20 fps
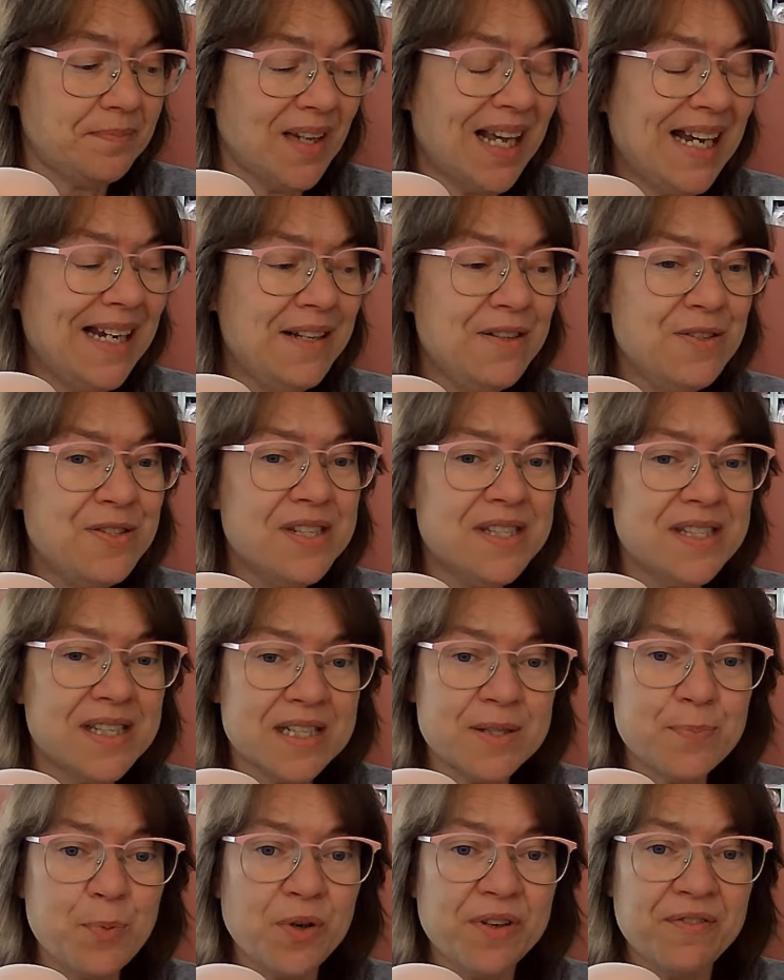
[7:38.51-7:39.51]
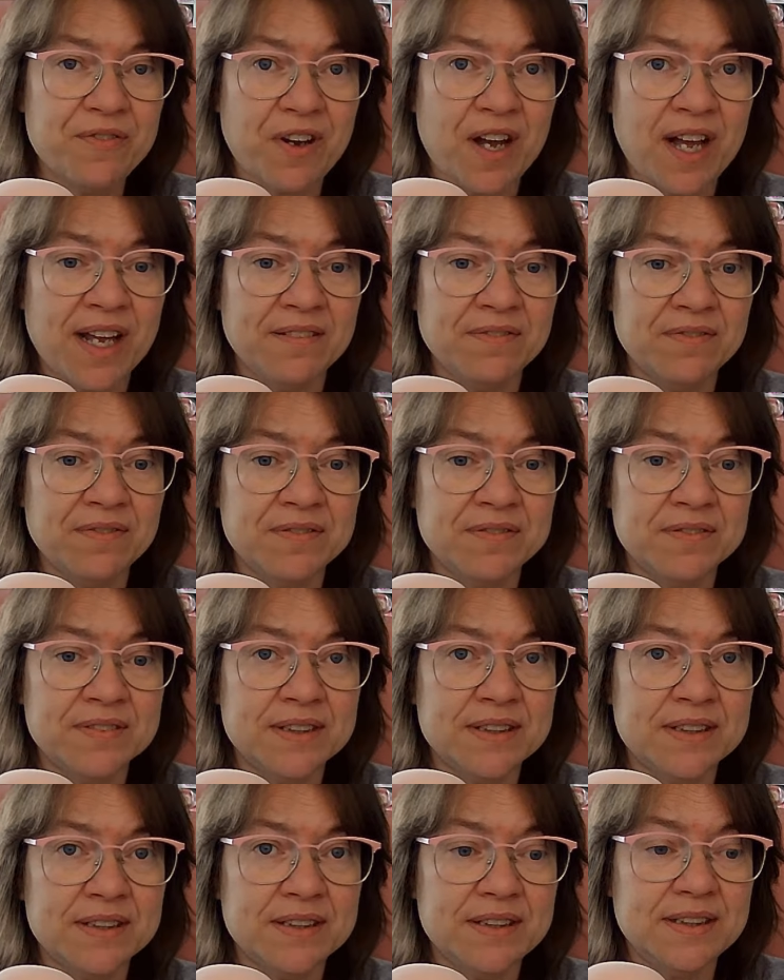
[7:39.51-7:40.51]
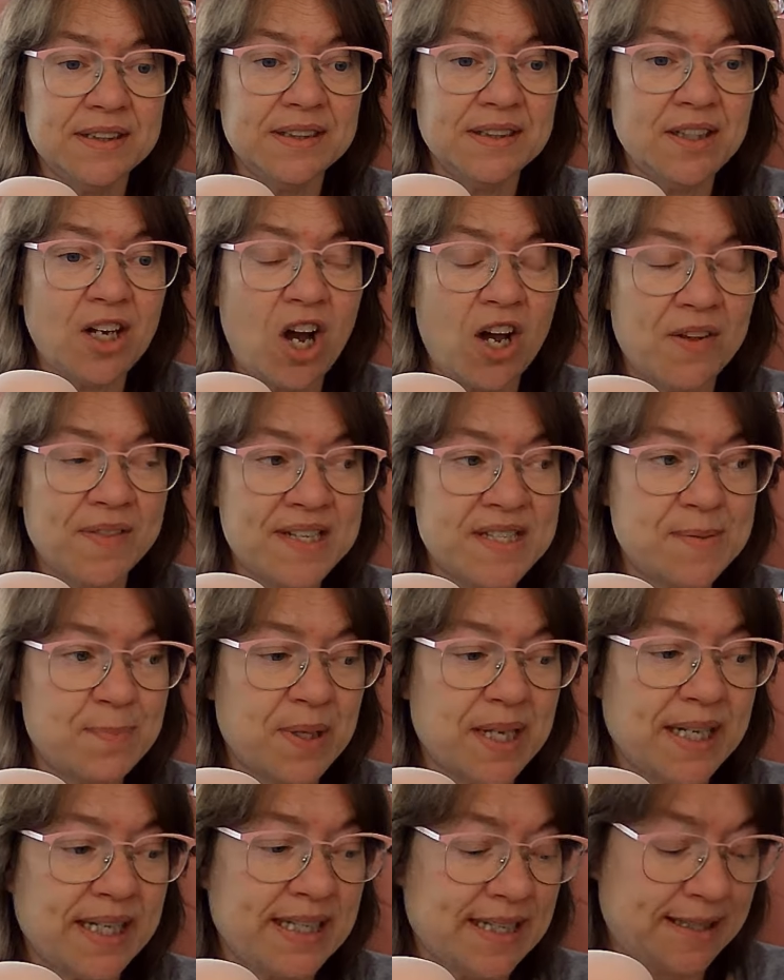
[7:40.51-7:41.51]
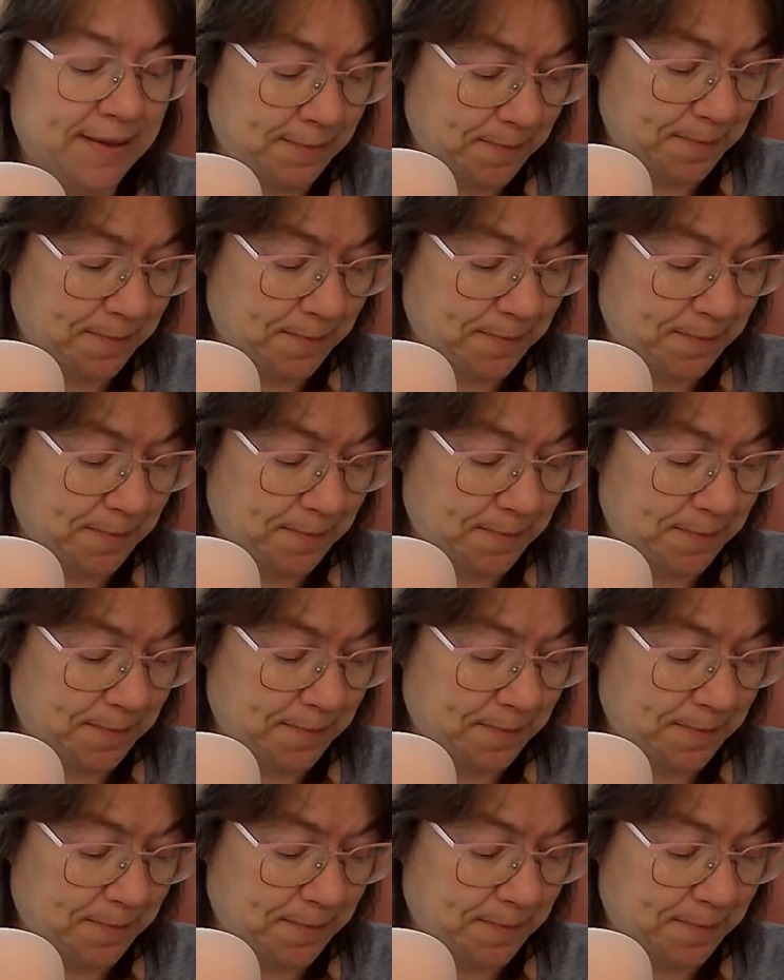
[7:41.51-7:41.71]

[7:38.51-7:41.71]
a 6.5 on this blanket.